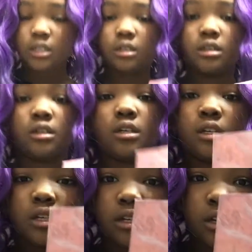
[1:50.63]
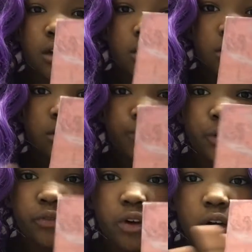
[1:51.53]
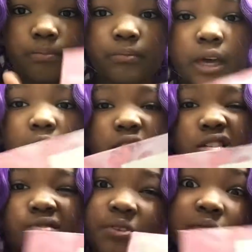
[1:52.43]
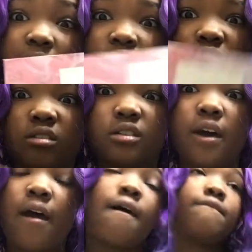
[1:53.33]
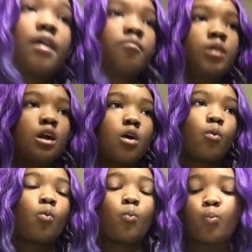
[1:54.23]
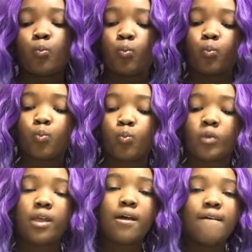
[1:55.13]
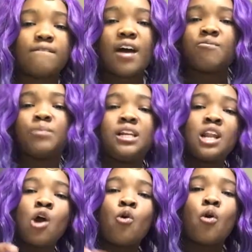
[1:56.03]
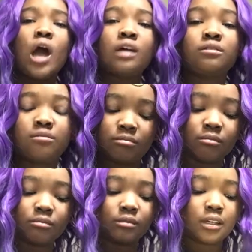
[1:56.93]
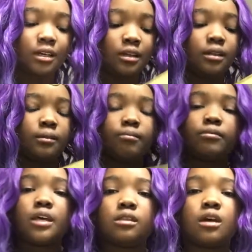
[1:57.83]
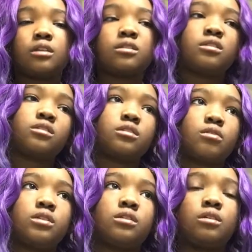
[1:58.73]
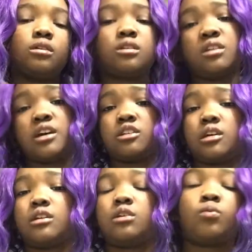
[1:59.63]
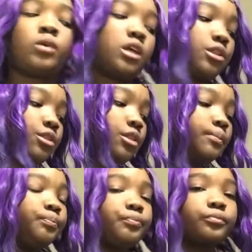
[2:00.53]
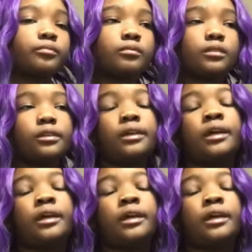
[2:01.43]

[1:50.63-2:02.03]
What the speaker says: You're just going to need a highlighter palette with a white shade. I got mine for $5 at Five Below. It's the Wonder Seeker highlighter palette. Style is from the Style Essentials.